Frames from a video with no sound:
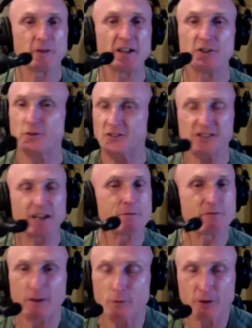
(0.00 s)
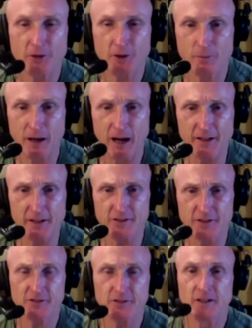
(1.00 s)
they do the same thing with their
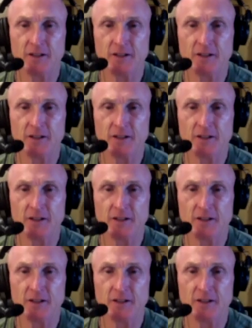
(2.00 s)
bodies.